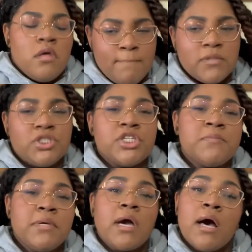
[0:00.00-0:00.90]
just
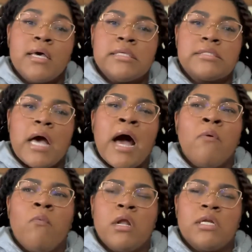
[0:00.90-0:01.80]
because I
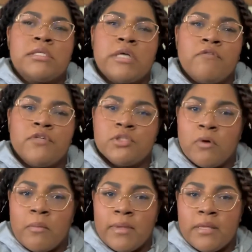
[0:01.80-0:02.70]
wanted a selfish
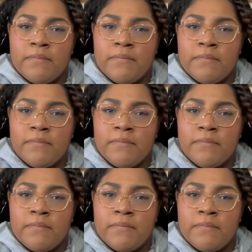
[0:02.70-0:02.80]
moment.